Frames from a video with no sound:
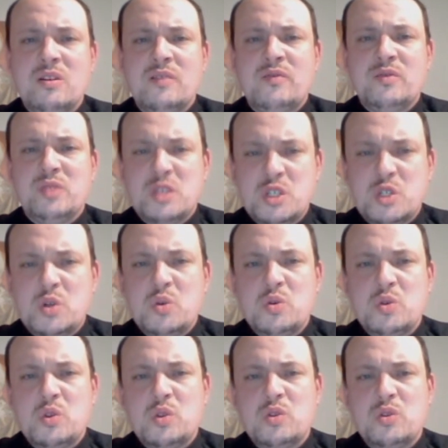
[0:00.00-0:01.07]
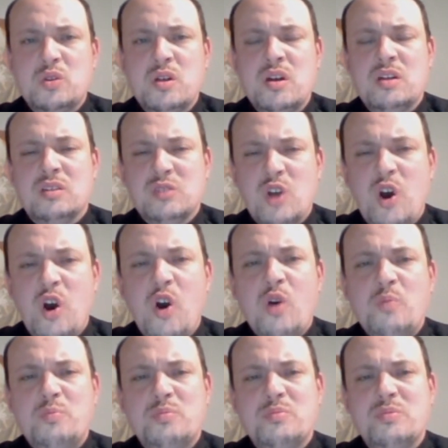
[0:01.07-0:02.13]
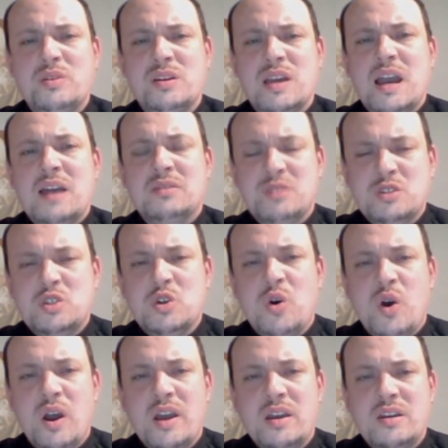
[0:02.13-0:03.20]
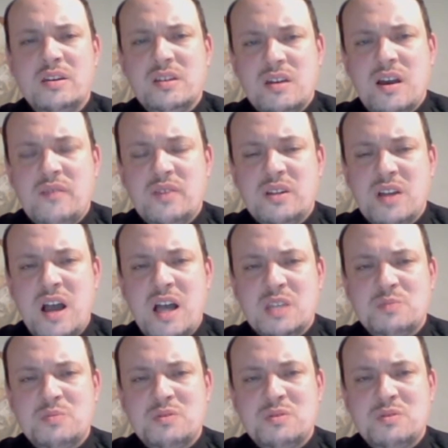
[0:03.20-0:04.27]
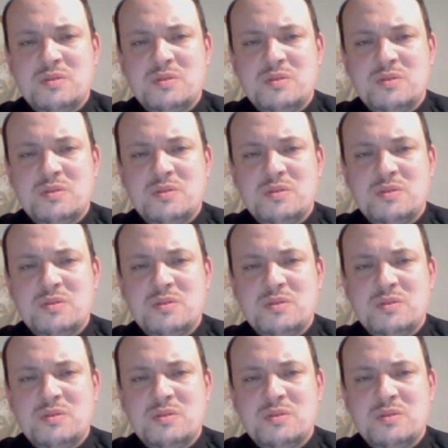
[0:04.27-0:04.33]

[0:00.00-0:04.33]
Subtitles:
for the truth, the hope, and the joy of the gospel.